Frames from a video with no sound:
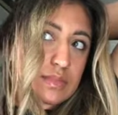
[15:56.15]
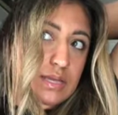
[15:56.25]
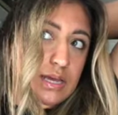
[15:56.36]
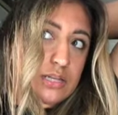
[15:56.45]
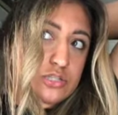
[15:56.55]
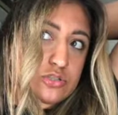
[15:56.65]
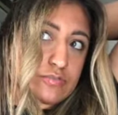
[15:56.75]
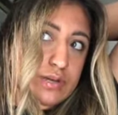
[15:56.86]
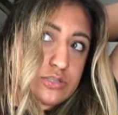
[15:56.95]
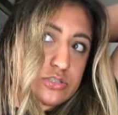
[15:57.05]
Kind of too
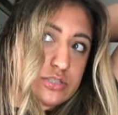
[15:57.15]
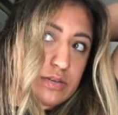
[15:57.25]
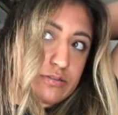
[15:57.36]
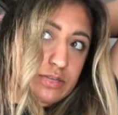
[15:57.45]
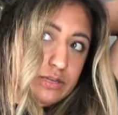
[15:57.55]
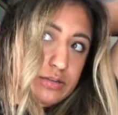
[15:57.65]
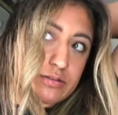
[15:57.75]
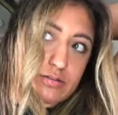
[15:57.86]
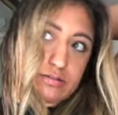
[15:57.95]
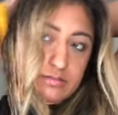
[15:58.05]
much down here.
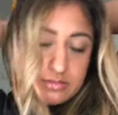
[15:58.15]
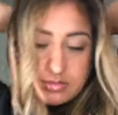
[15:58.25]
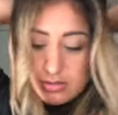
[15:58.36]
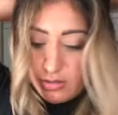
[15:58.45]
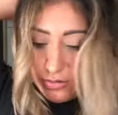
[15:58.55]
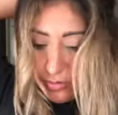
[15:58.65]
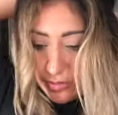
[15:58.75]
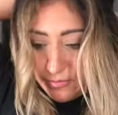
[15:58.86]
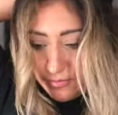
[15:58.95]
Okay.